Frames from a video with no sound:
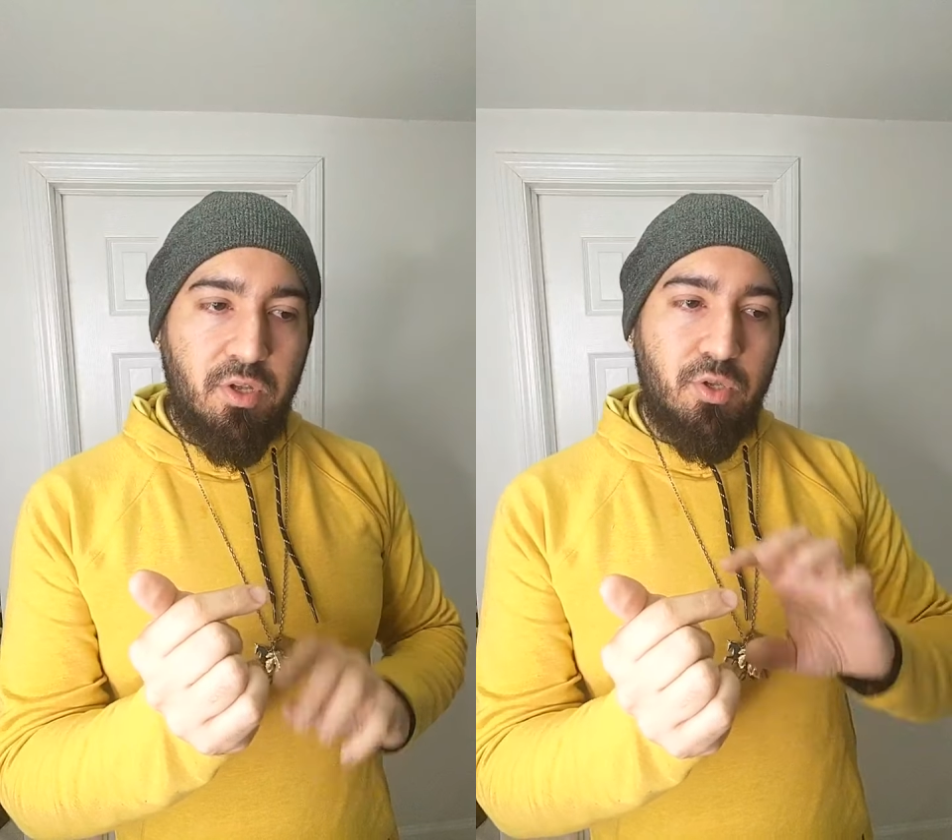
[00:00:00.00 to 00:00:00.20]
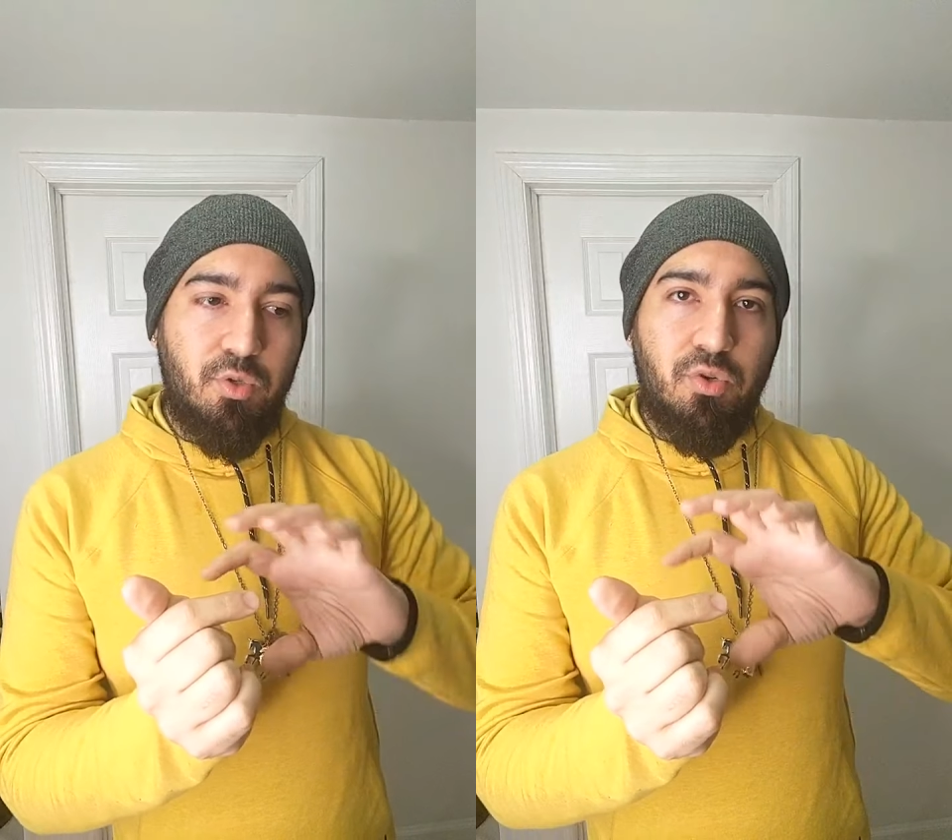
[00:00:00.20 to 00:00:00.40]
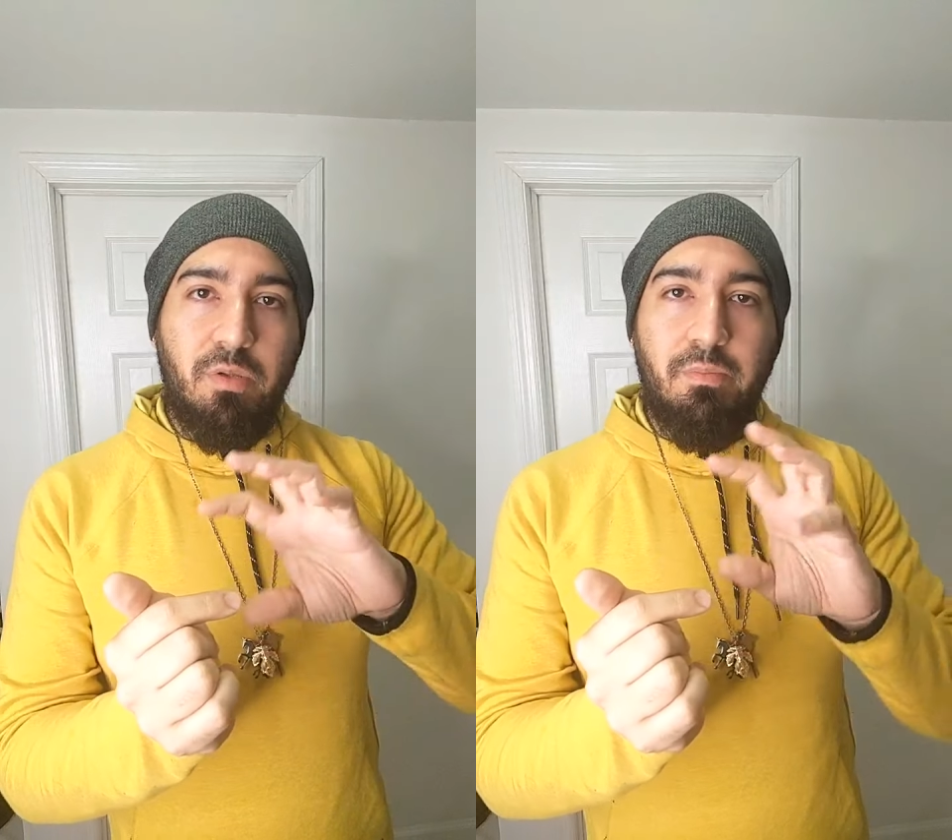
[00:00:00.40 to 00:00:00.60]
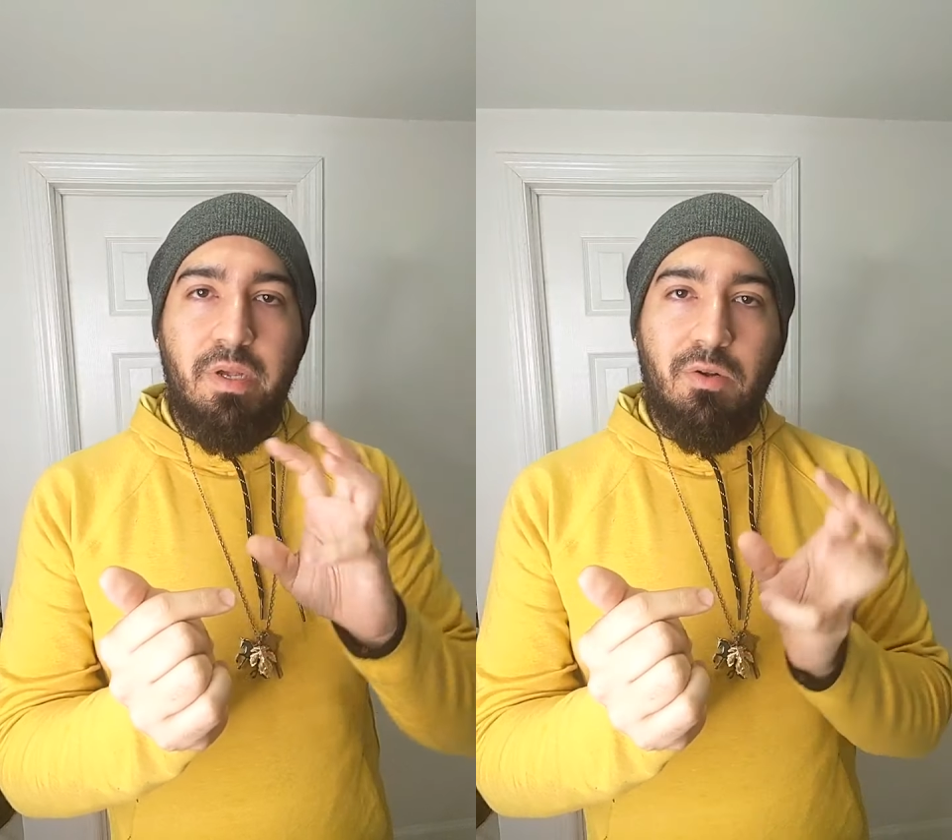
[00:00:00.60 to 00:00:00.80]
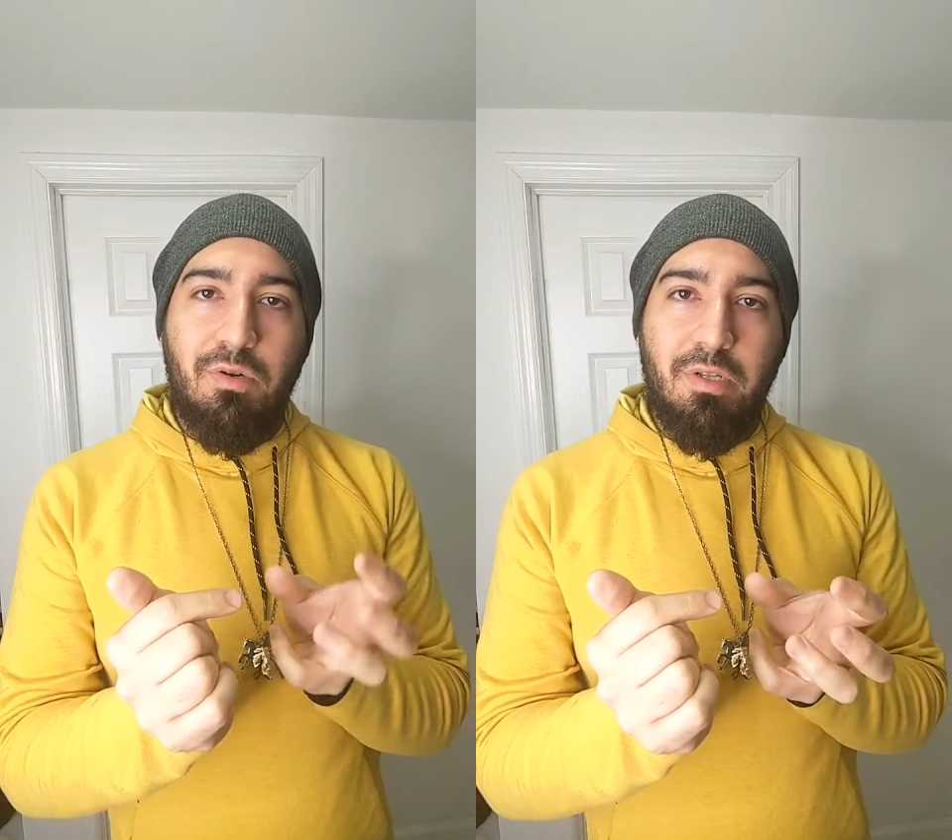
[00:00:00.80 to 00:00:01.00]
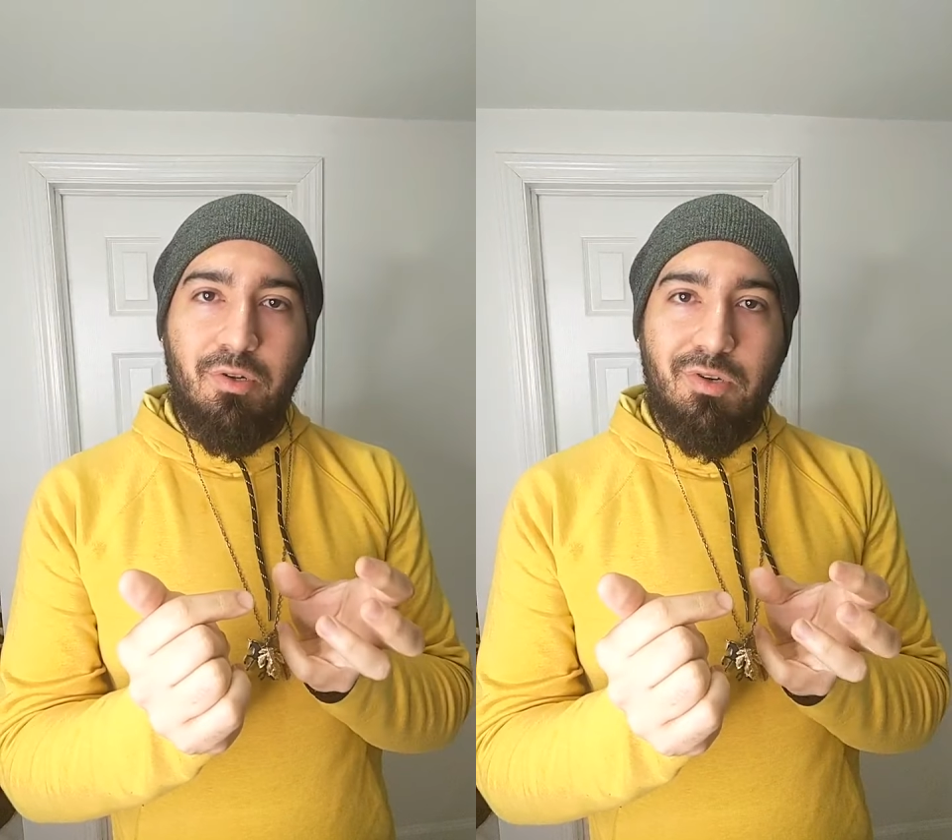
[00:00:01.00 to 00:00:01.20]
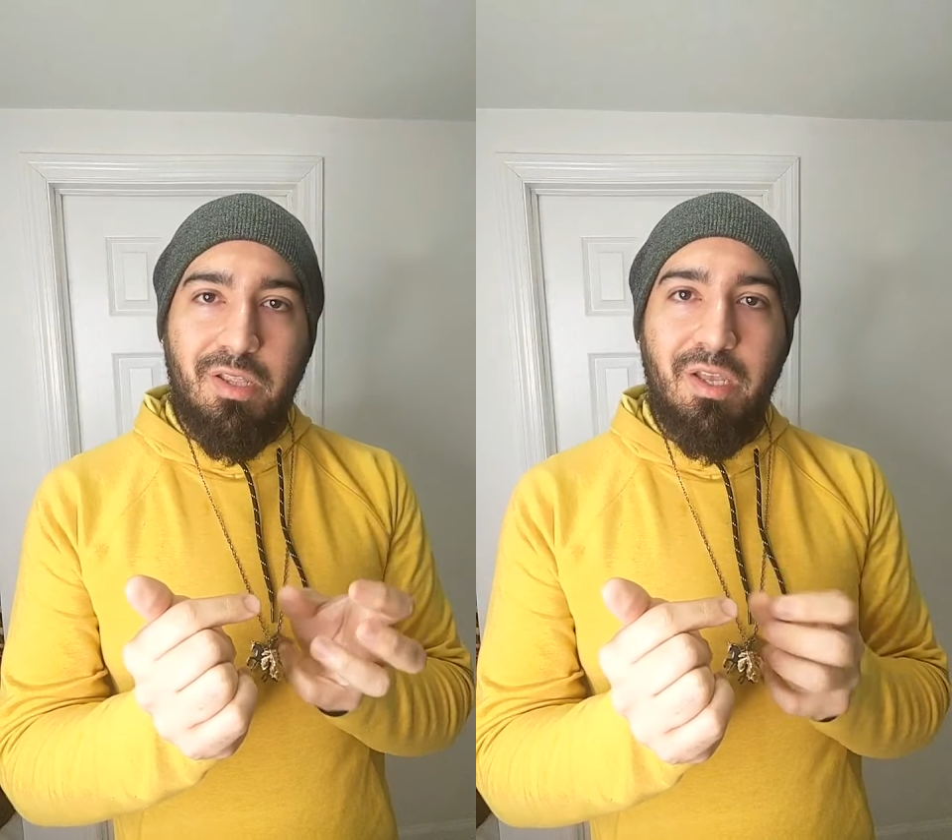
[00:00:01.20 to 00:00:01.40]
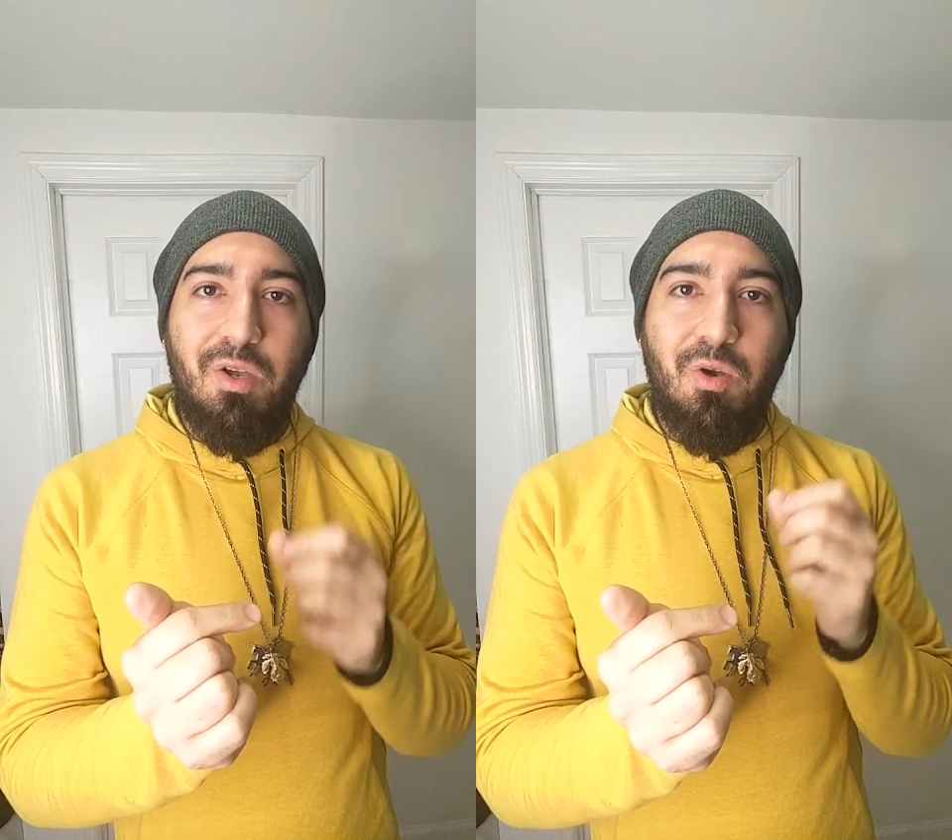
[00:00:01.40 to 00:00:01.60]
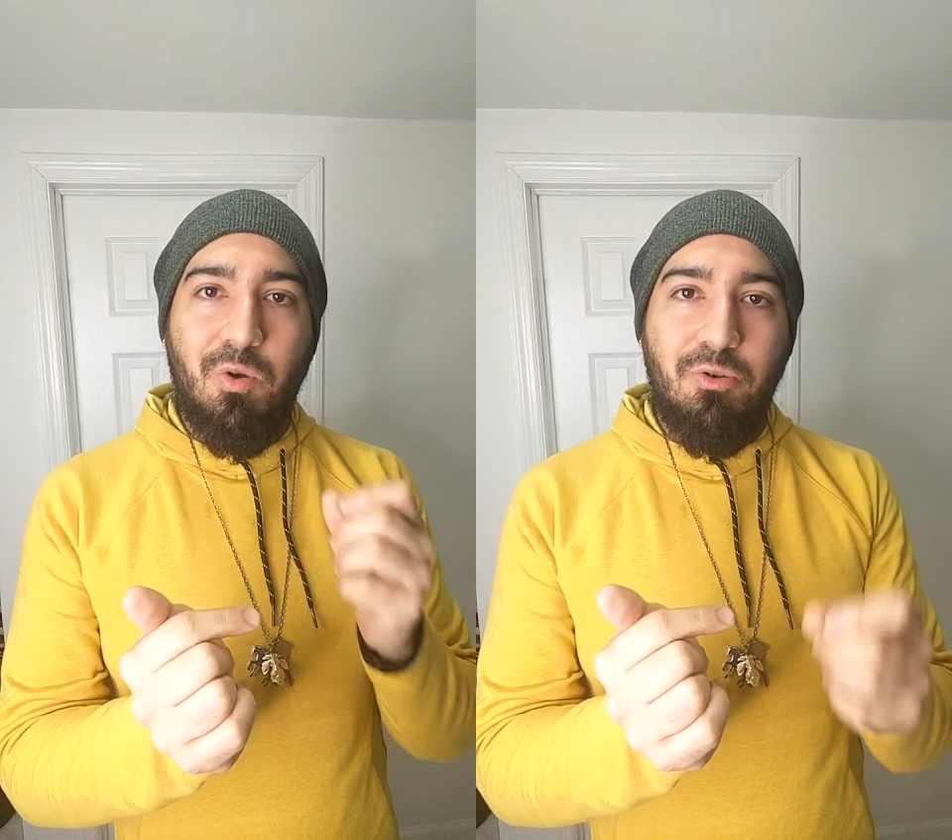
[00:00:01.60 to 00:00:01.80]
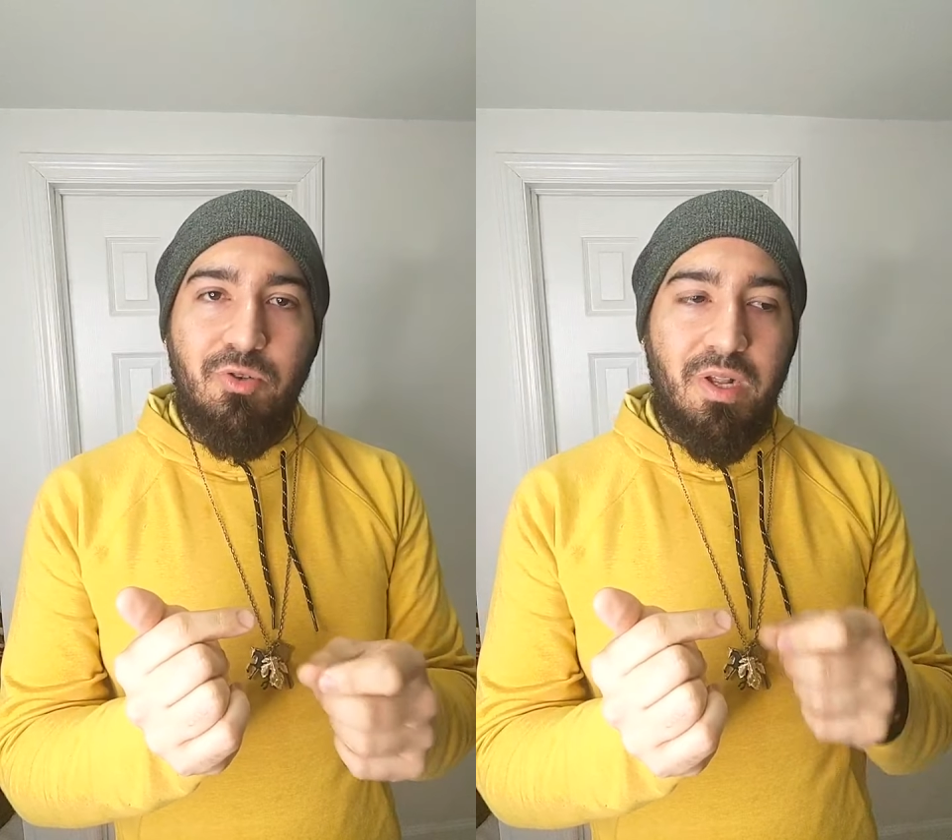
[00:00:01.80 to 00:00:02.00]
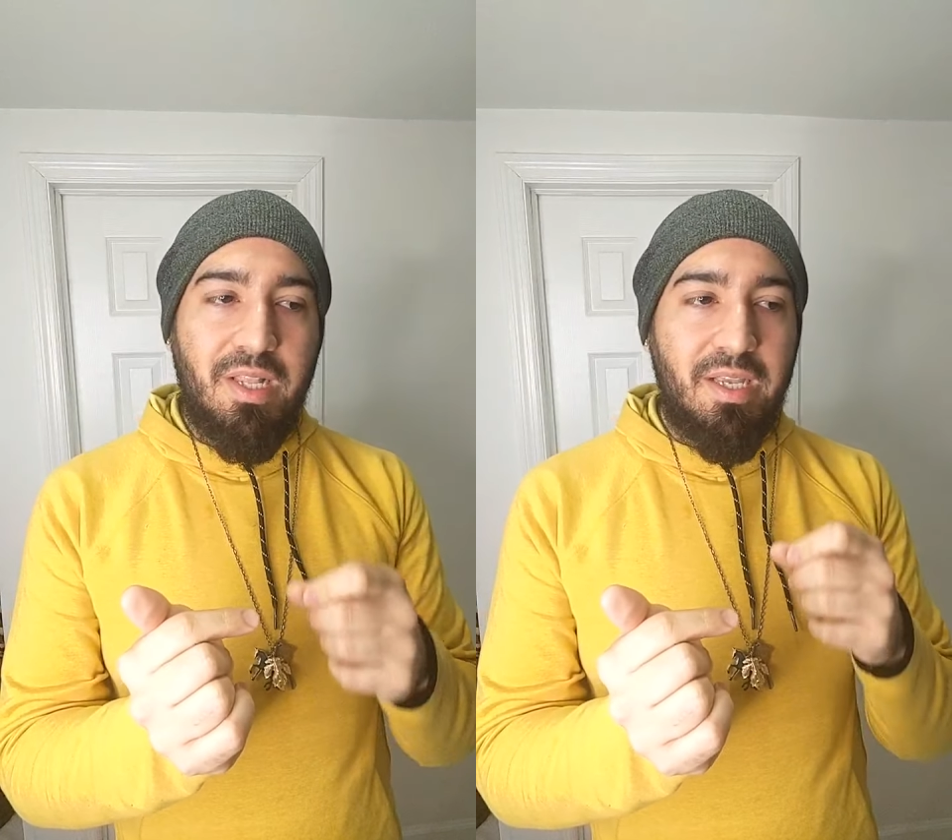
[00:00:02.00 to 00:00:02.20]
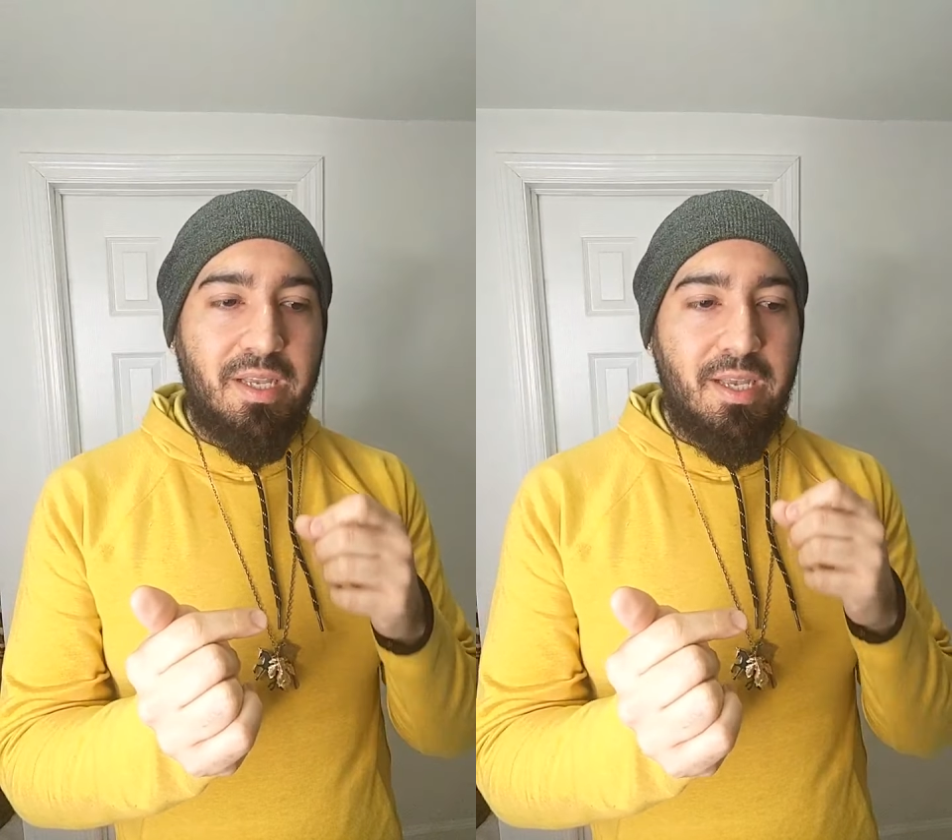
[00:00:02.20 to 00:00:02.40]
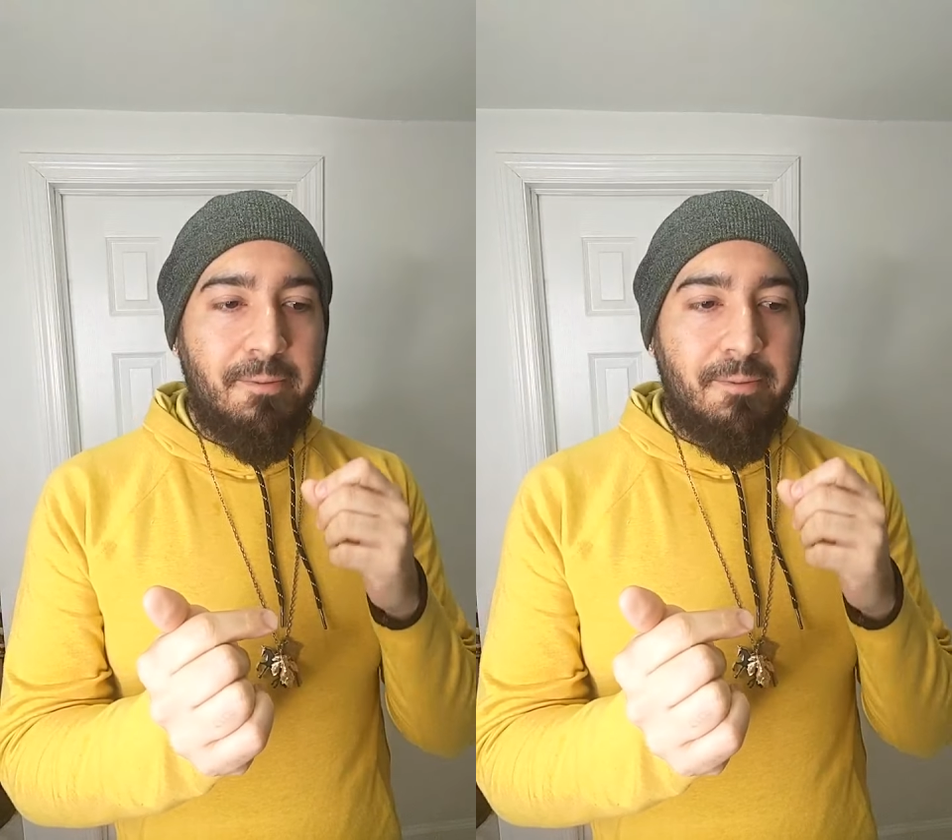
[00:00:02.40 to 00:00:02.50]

during Mercury retrograde usually